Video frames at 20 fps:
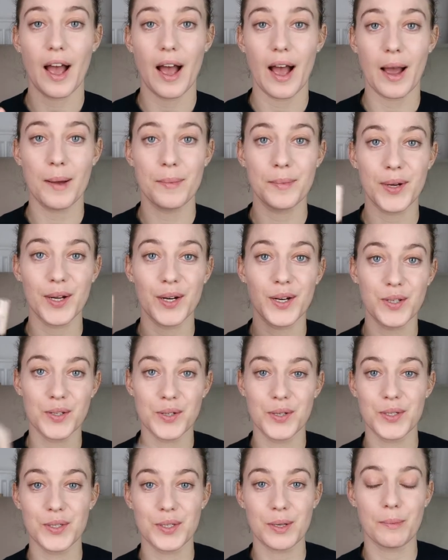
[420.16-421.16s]
I'm gonna
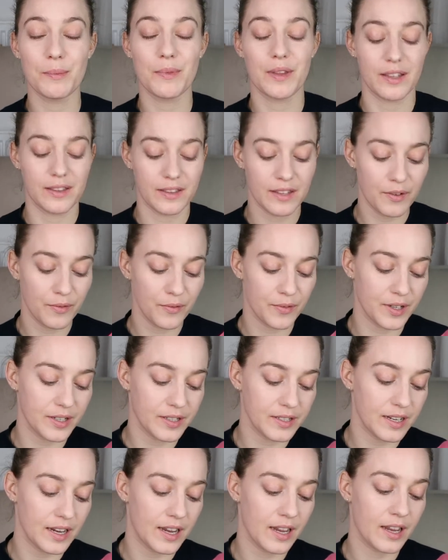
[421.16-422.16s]
do something
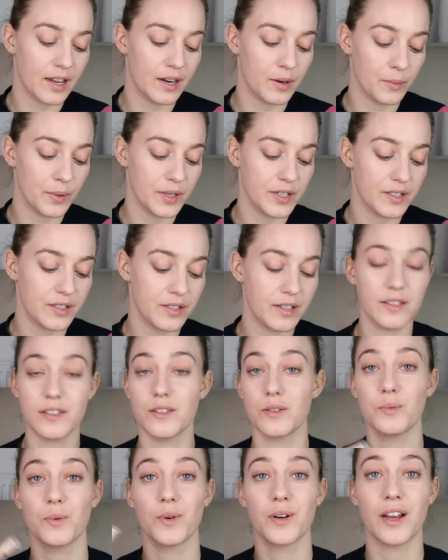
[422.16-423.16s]
different, and
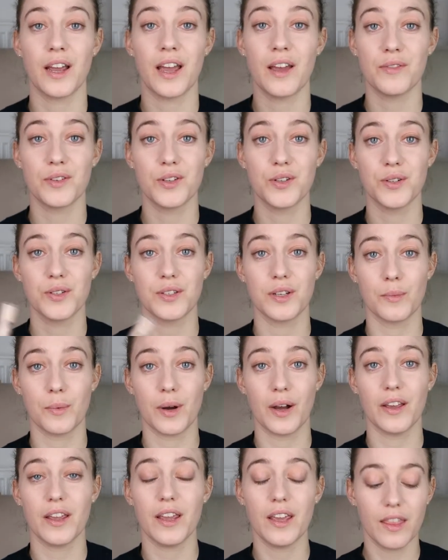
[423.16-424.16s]
this is one I haven't used in a
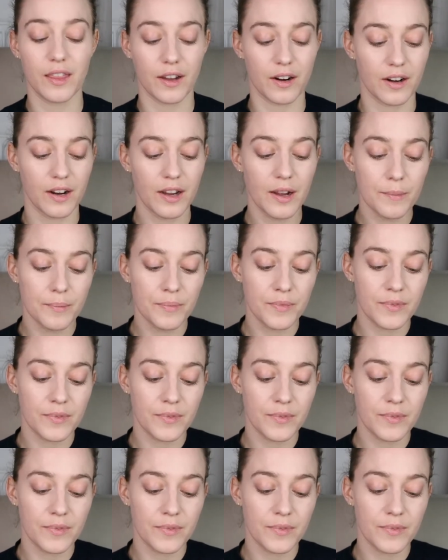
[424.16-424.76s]
while either.